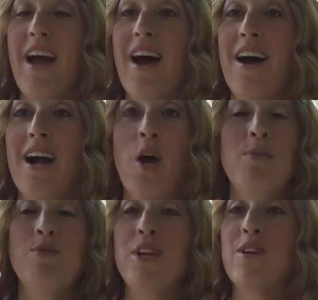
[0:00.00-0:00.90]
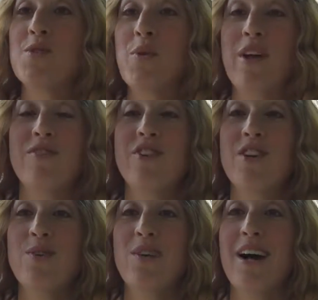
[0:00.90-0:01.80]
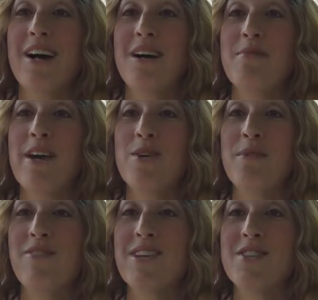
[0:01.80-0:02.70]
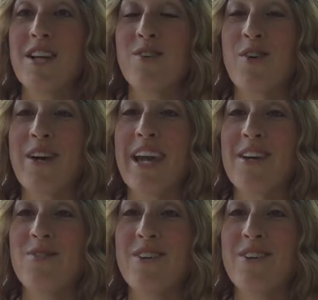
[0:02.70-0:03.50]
I hope it really goes well for you. I know my friends at Growing Ed